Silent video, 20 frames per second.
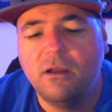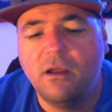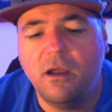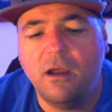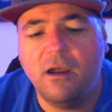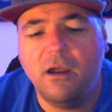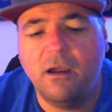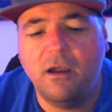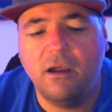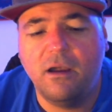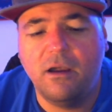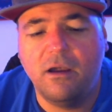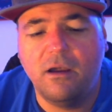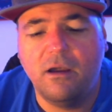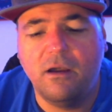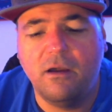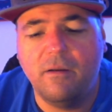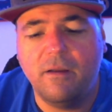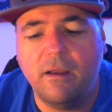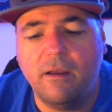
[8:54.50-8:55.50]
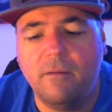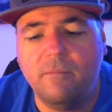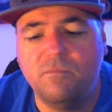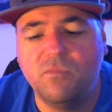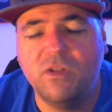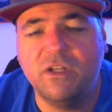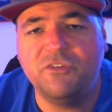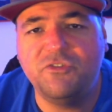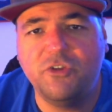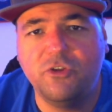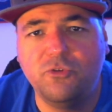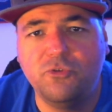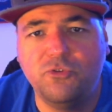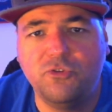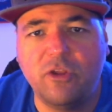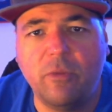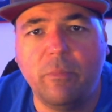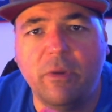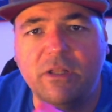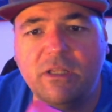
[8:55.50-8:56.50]
Uh, listen to
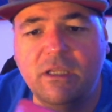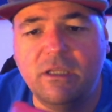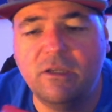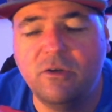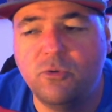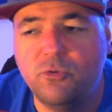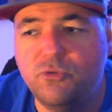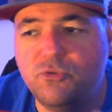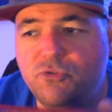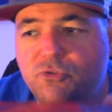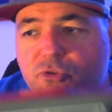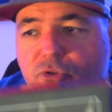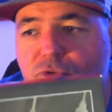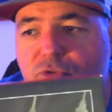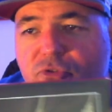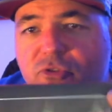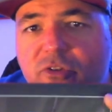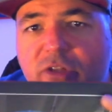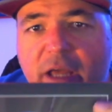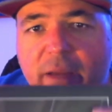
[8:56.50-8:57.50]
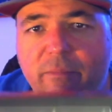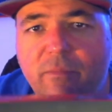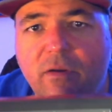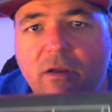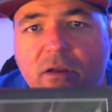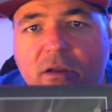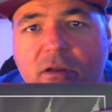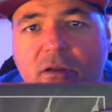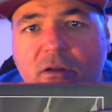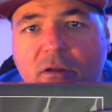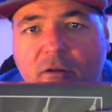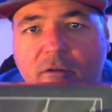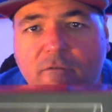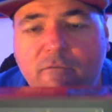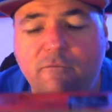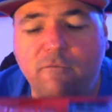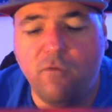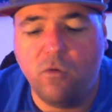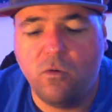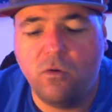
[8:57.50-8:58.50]
somebody who's used them
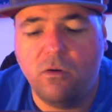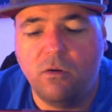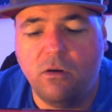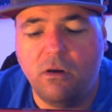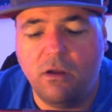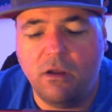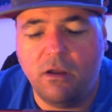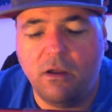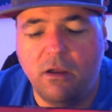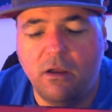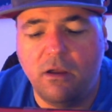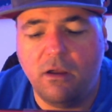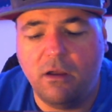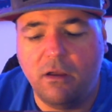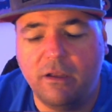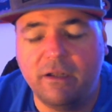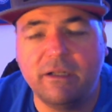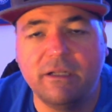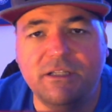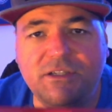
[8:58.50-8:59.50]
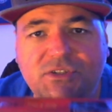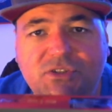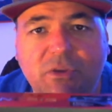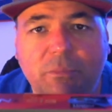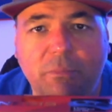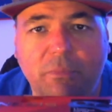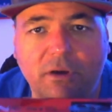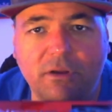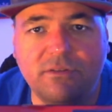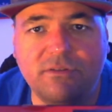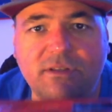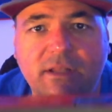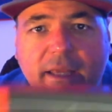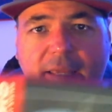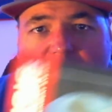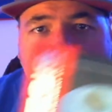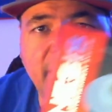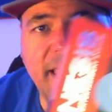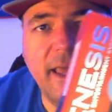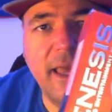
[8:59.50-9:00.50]
for uh, at least a month,
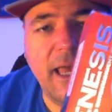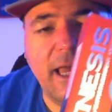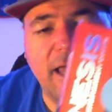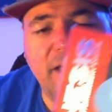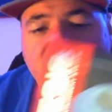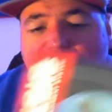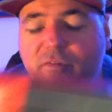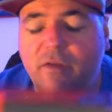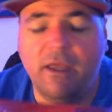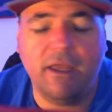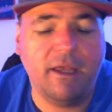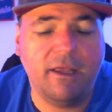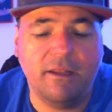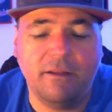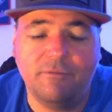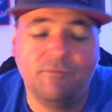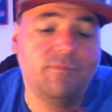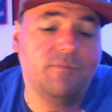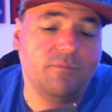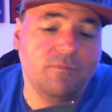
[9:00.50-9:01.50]
like I have. And